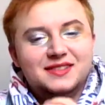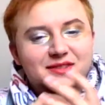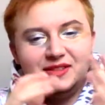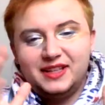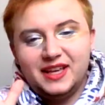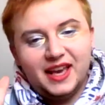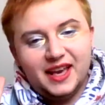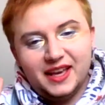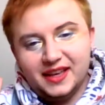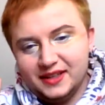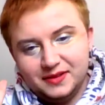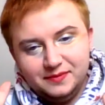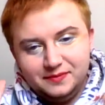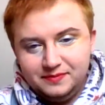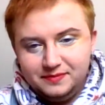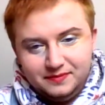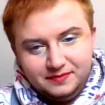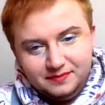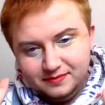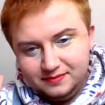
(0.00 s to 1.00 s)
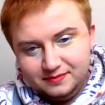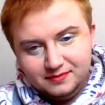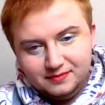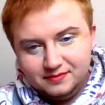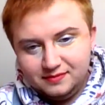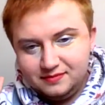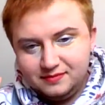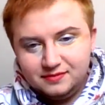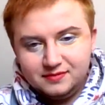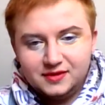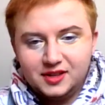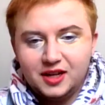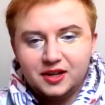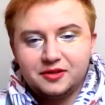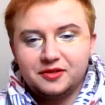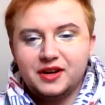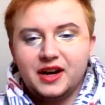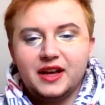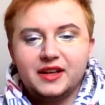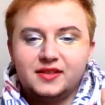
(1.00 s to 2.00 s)
Yay.
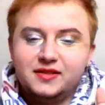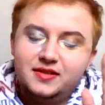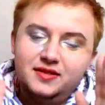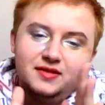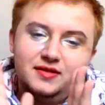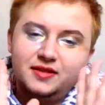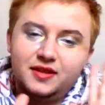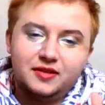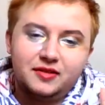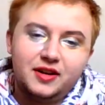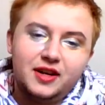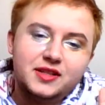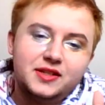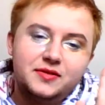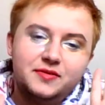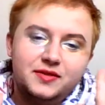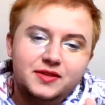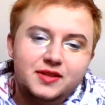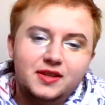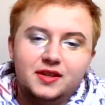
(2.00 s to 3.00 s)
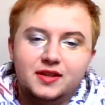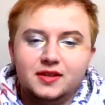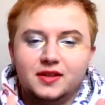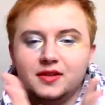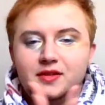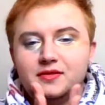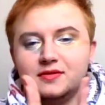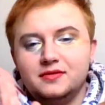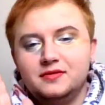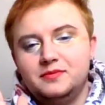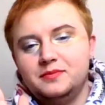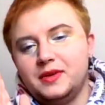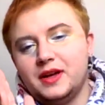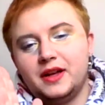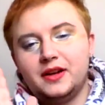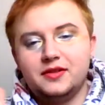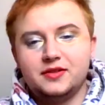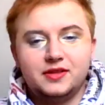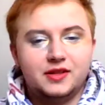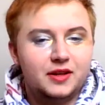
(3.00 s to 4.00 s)
Congrats. Congrats if you didn't know. Pat
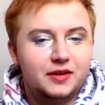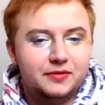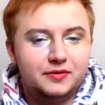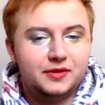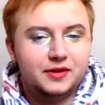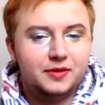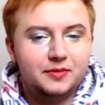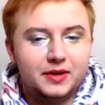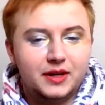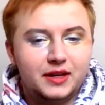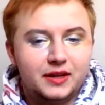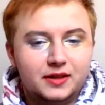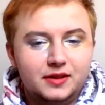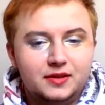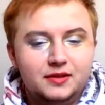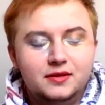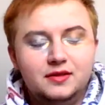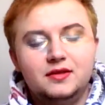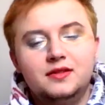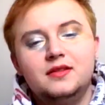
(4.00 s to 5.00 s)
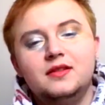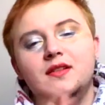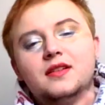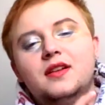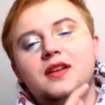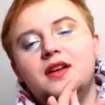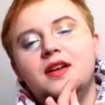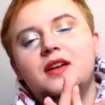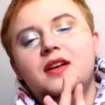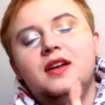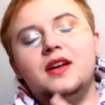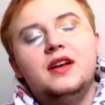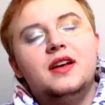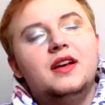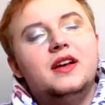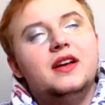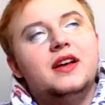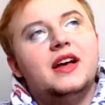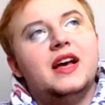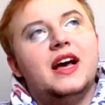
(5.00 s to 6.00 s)
yourself on the back.
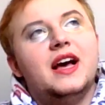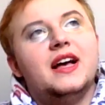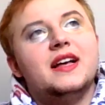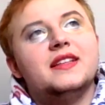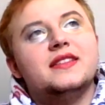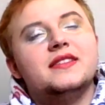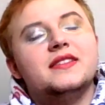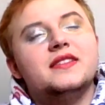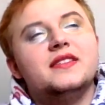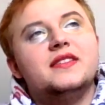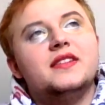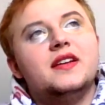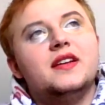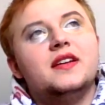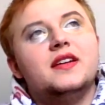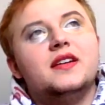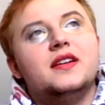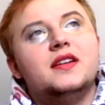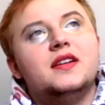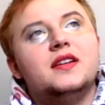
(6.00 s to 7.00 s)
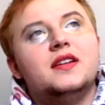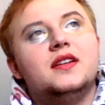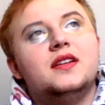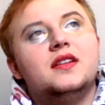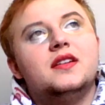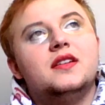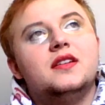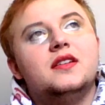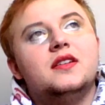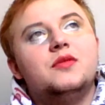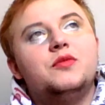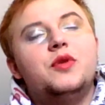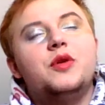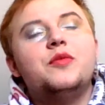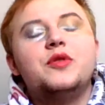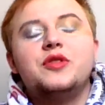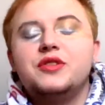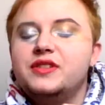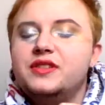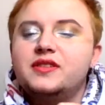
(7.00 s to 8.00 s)
And we
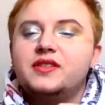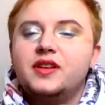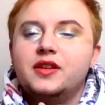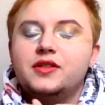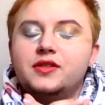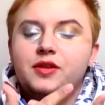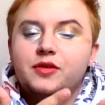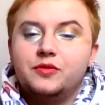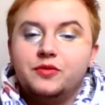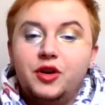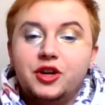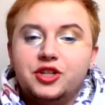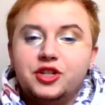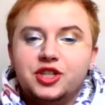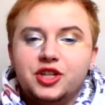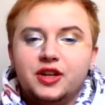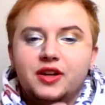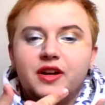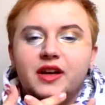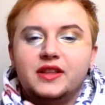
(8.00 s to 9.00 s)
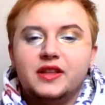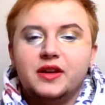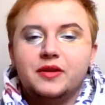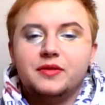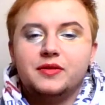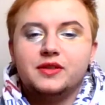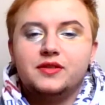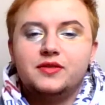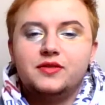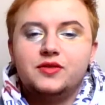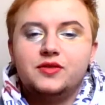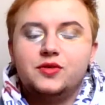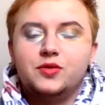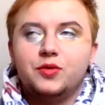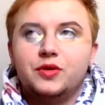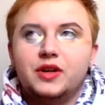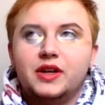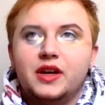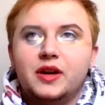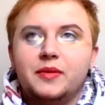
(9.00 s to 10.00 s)
were discussing Russia, and I was
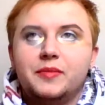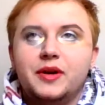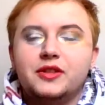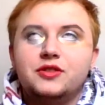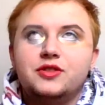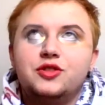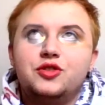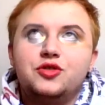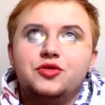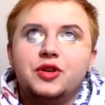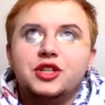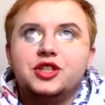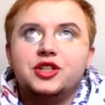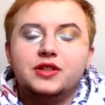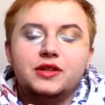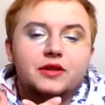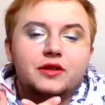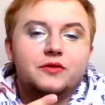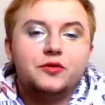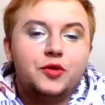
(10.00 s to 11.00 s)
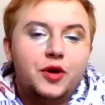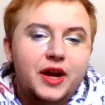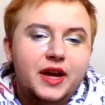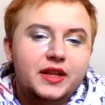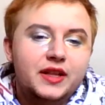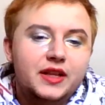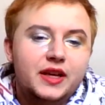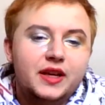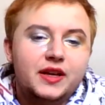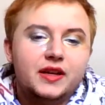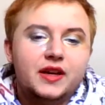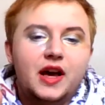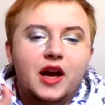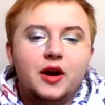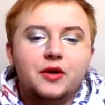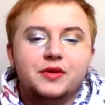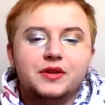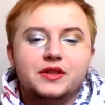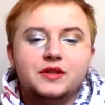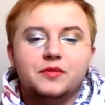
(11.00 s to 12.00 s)
talking about the situation in Lithuania,
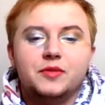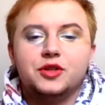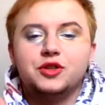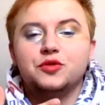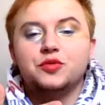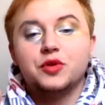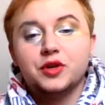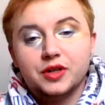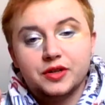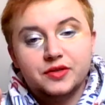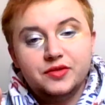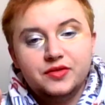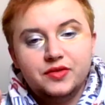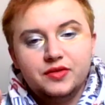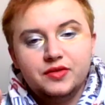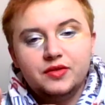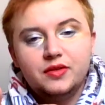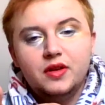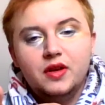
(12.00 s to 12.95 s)
how it's much worse,